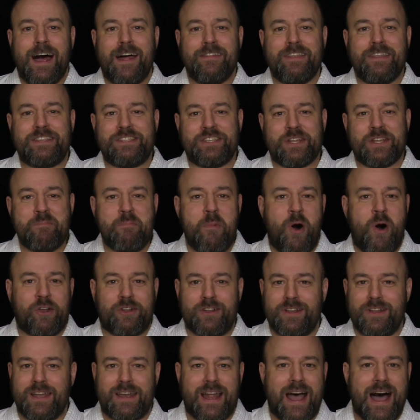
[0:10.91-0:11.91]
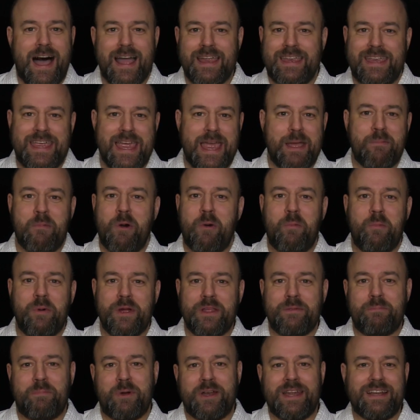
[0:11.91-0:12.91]
This is a model that I came up
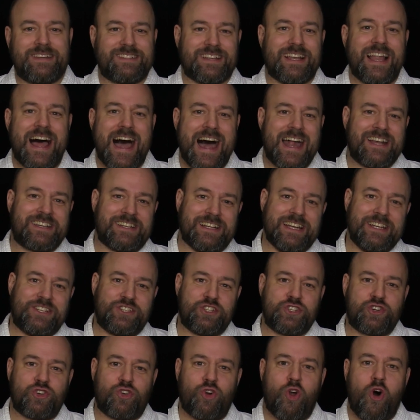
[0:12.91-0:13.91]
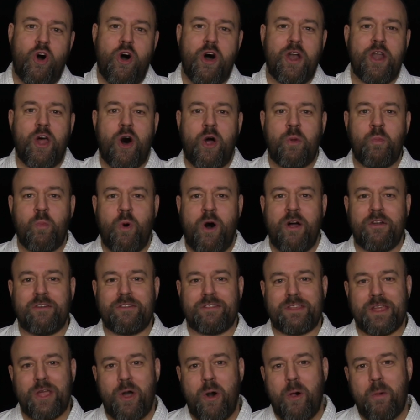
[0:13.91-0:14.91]
with, but it's drawn on what
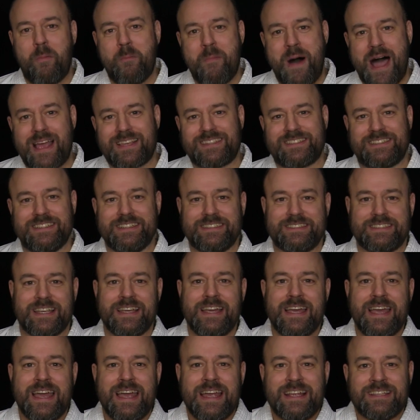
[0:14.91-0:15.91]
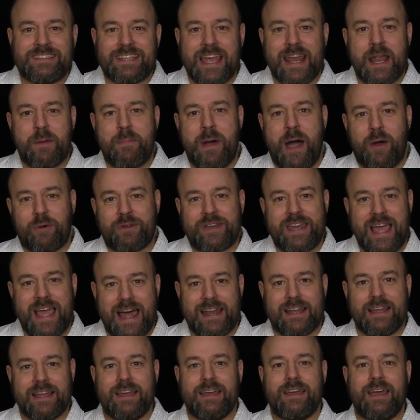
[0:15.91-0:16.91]
the old masters said about
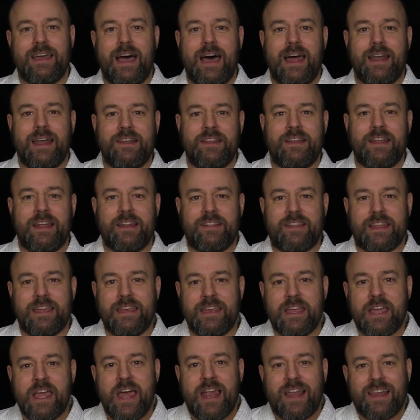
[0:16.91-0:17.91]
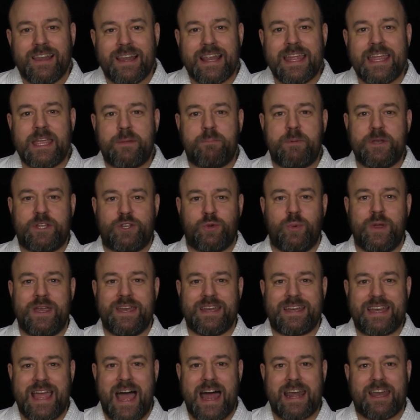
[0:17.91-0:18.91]
Kata and the link
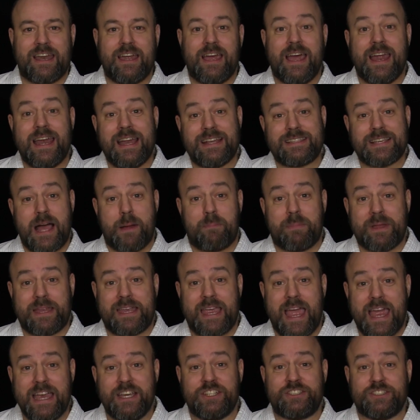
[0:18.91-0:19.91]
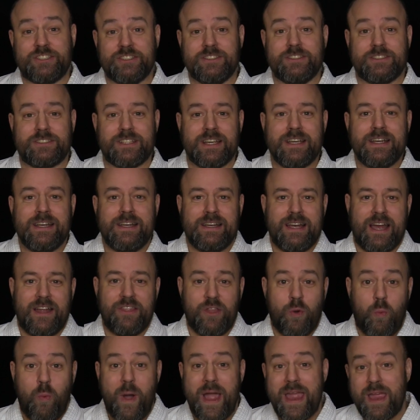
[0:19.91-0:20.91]
between Kata and its applications
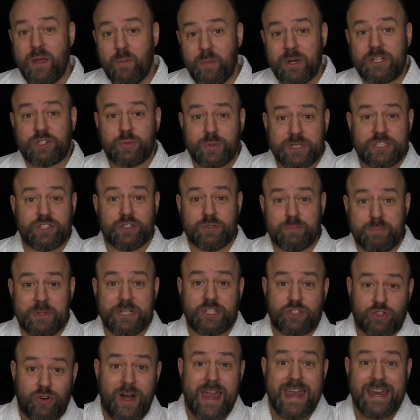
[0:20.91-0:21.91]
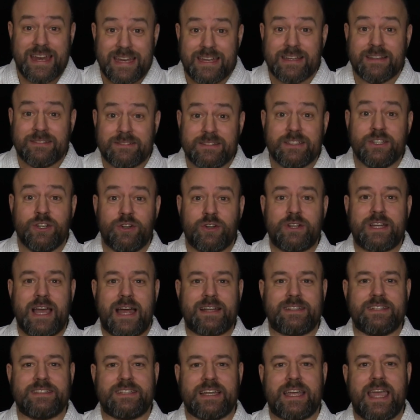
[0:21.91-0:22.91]
and the way in which we should be training,
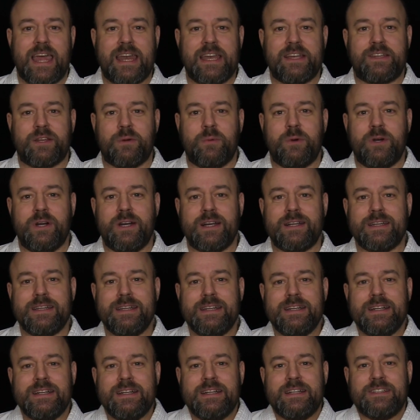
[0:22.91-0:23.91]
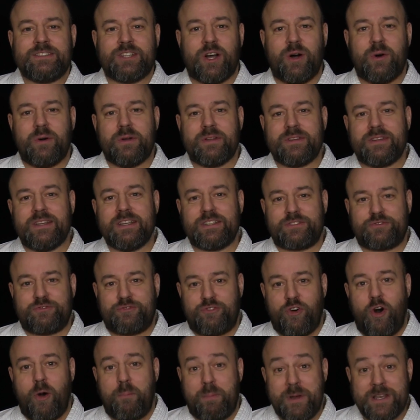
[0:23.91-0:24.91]
Kata to get it to work. So this
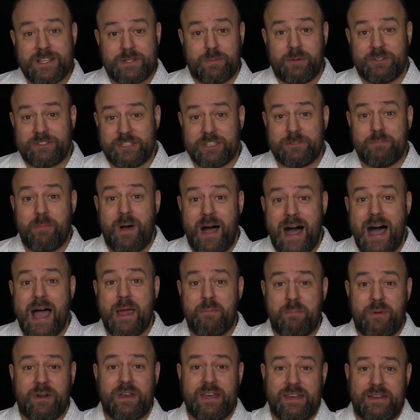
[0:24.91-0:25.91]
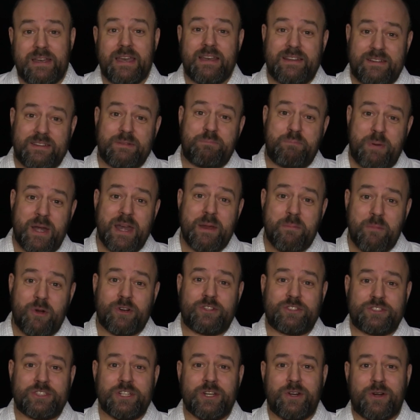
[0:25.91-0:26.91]
4 principles is mine, but it pretty
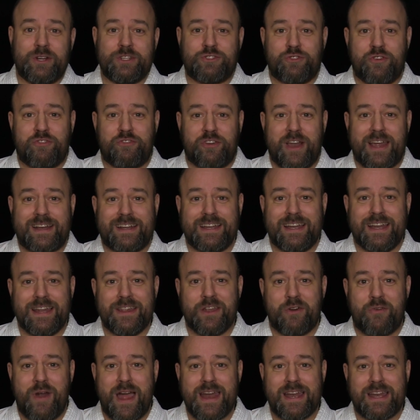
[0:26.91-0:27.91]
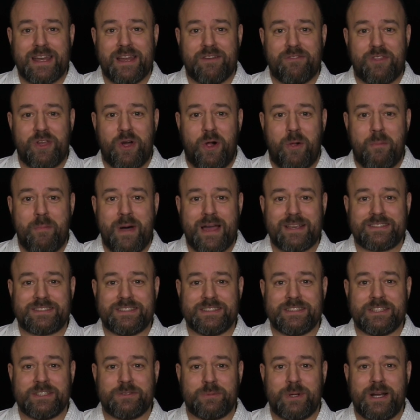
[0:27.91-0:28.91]
much, is reflected in the writing of the old
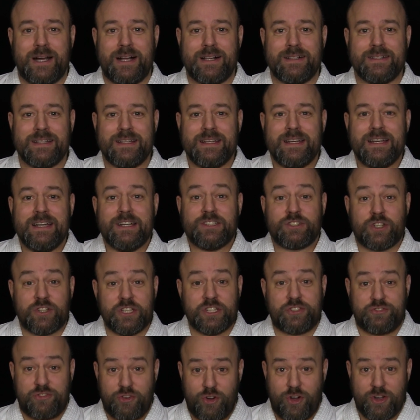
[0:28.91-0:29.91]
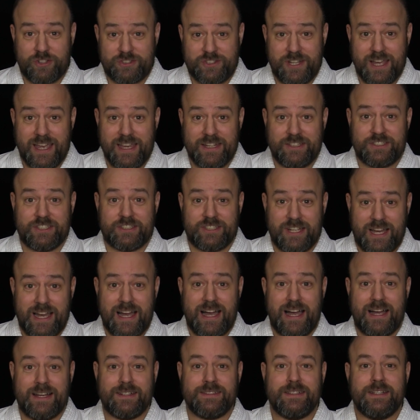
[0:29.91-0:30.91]
masters as well. So these 4 stages
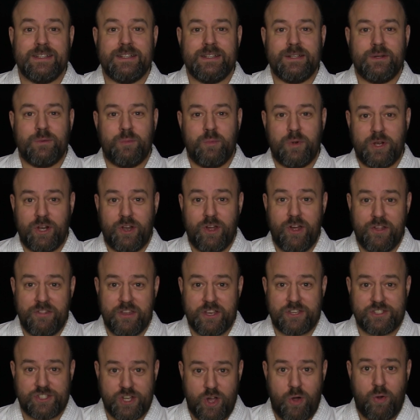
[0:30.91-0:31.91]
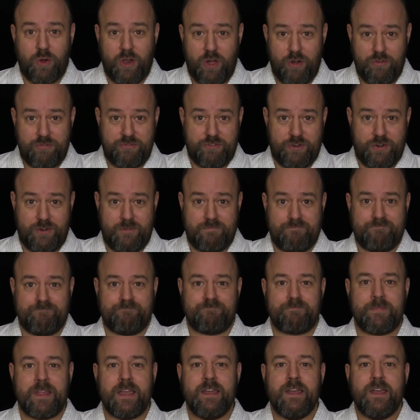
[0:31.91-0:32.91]
are: we learn the solo form,
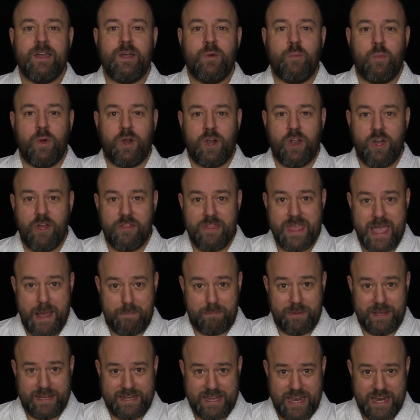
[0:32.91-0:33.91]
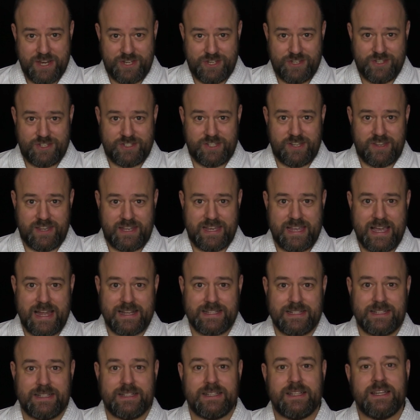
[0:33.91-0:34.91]
we learn the applications to the
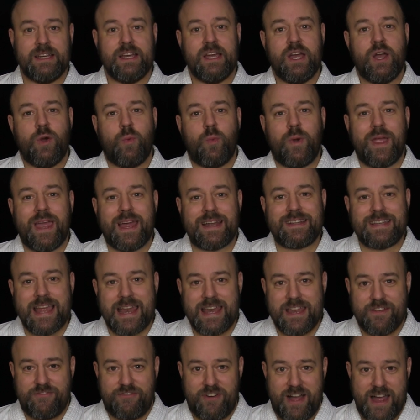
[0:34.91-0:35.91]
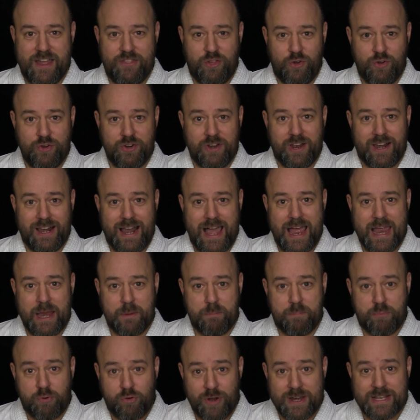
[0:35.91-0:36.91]
kata, we identify the
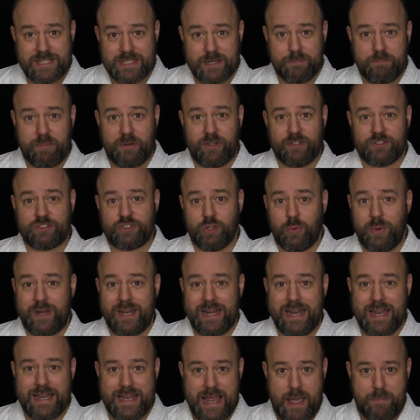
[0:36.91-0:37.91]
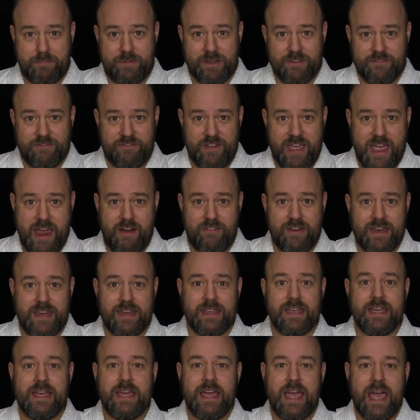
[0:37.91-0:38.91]
underlying principles so we can adapt and vary,
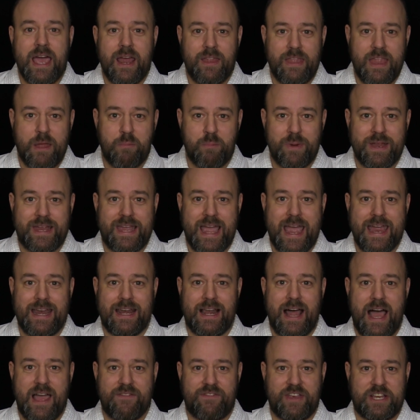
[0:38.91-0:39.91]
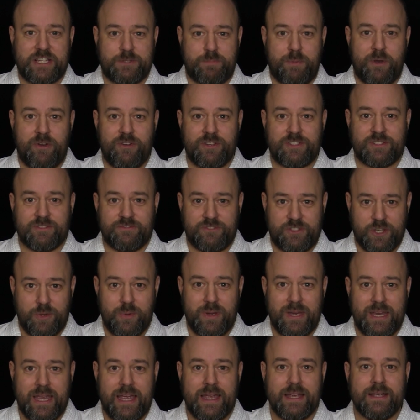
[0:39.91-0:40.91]
and then we gain live experience of
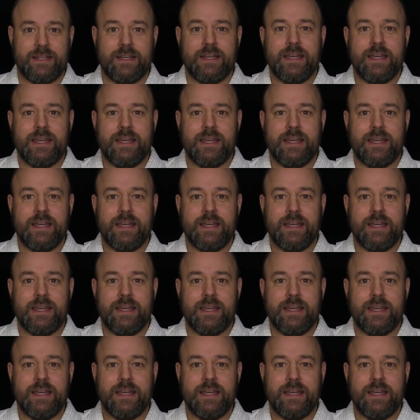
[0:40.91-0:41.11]
doing it.